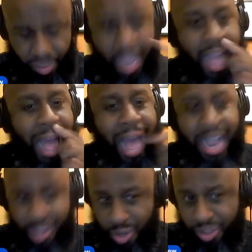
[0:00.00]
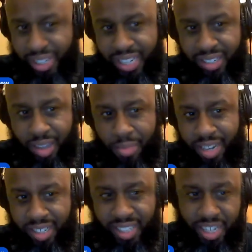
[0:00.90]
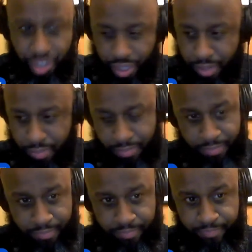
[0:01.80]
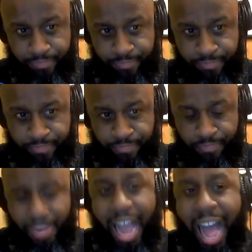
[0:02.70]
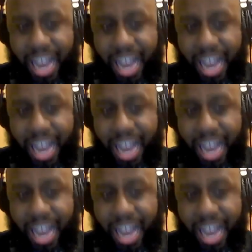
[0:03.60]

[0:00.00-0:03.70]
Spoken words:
I do see some dissension. I do